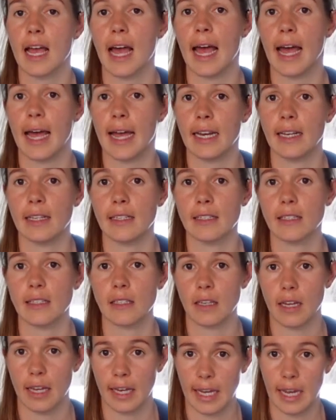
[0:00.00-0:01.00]
and
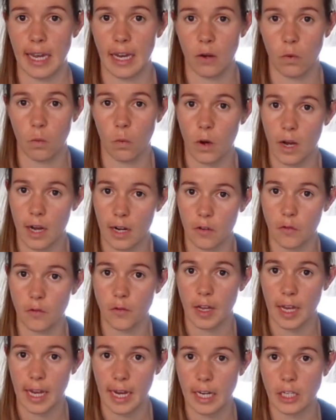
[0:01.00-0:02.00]
again, 1
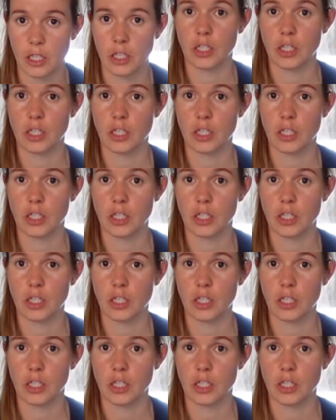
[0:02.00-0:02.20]
for each